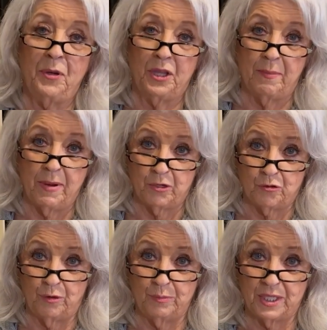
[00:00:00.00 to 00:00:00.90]
putting the
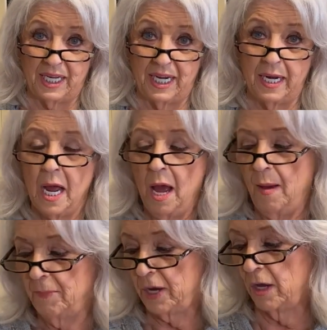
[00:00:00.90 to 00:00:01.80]
mushrooms in
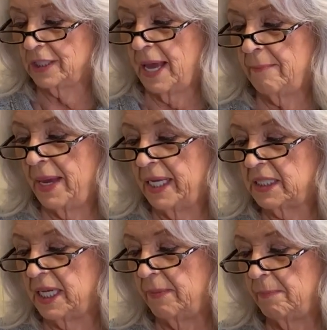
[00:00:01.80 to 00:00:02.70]
it because that
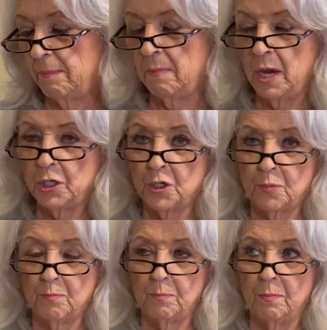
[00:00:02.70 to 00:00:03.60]
makes it much
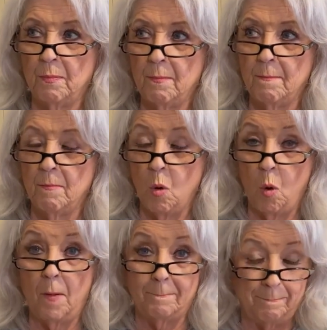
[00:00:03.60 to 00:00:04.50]

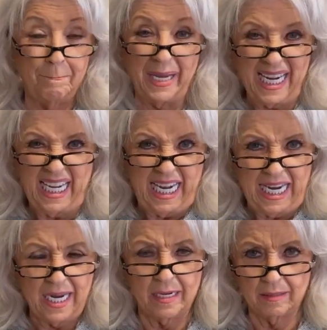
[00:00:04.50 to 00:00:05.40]
more meaty
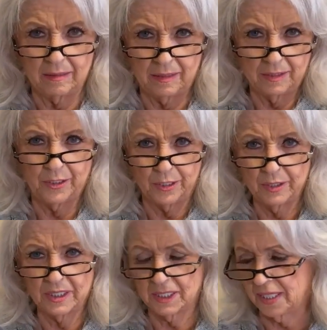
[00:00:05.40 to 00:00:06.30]

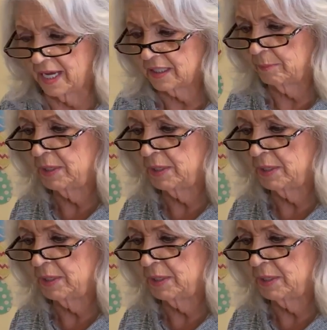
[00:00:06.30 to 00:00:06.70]
know, it's got some